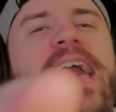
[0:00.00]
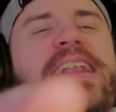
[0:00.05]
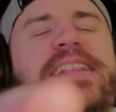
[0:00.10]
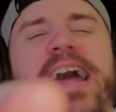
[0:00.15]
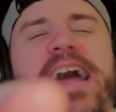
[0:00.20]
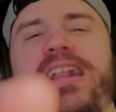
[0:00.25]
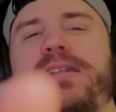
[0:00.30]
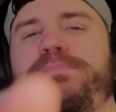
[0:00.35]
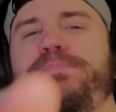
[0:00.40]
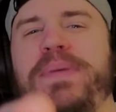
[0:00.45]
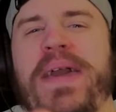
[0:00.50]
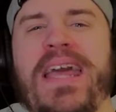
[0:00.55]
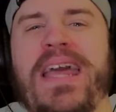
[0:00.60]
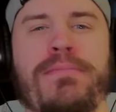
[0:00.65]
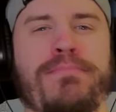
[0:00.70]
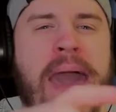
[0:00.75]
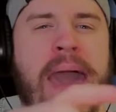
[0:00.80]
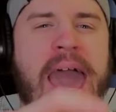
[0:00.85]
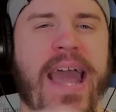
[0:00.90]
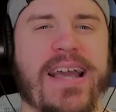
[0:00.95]
Eat that
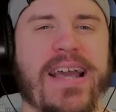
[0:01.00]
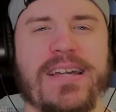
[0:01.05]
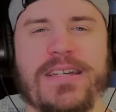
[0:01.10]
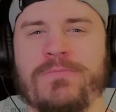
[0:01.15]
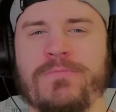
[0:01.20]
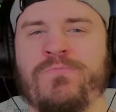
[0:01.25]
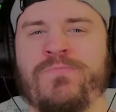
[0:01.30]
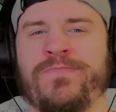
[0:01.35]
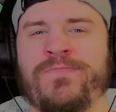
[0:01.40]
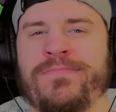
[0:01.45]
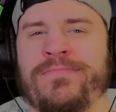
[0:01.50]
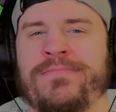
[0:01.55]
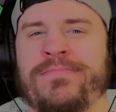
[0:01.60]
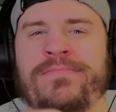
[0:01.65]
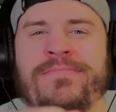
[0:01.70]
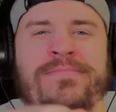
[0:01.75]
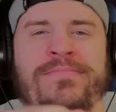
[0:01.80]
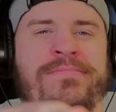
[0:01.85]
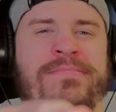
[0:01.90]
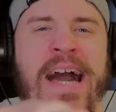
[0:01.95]
Big Mac.
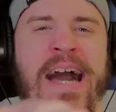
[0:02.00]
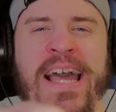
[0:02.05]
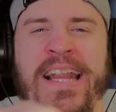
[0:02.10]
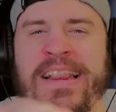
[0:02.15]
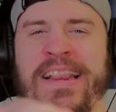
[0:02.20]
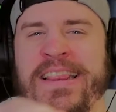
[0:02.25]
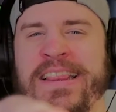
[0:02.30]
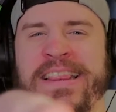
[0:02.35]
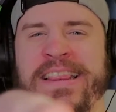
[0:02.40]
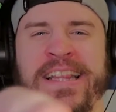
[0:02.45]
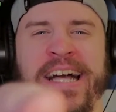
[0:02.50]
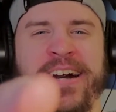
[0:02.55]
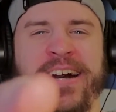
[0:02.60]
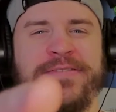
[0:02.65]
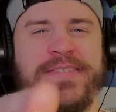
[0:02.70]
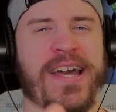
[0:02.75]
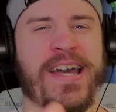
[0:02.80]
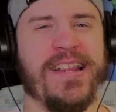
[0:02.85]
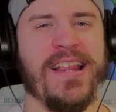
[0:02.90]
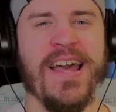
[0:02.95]
I
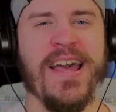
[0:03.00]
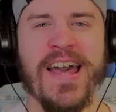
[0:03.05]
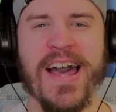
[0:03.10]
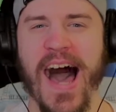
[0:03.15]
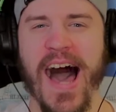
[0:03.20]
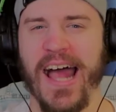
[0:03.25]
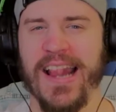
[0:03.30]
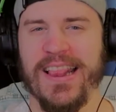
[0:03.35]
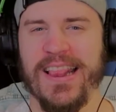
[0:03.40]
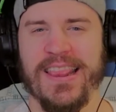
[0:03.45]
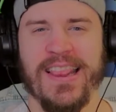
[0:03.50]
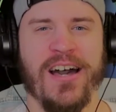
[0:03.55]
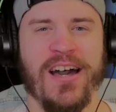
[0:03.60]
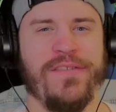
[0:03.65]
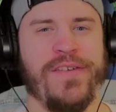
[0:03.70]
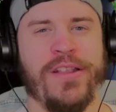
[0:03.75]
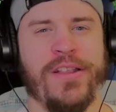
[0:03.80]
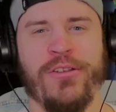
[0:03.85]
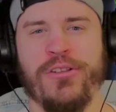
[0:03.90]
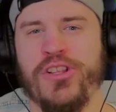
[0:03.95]
love it. I
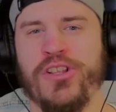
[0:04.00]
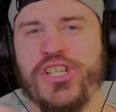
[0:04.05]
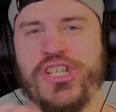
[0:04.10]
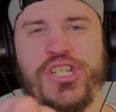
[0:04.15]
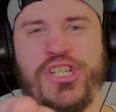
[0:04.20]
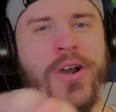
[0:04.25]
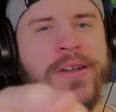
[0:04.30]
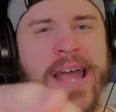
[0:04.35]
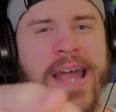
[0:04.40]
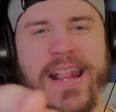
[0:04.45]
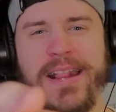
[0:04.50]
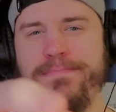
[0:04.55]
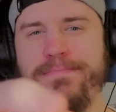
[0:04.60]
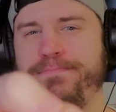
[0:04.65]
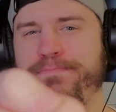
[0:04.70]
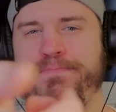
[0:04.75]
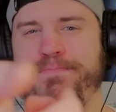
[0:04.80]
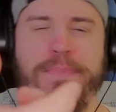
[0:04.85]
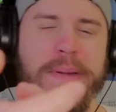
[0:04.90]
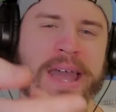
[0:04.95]
love when you chew on that
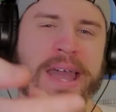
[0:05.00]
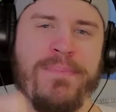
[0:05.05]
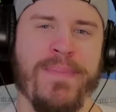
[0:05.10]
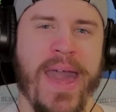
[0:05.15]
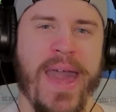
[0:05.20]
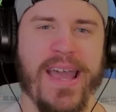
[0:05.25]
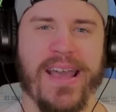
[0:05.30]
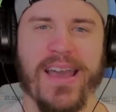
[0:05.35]
Big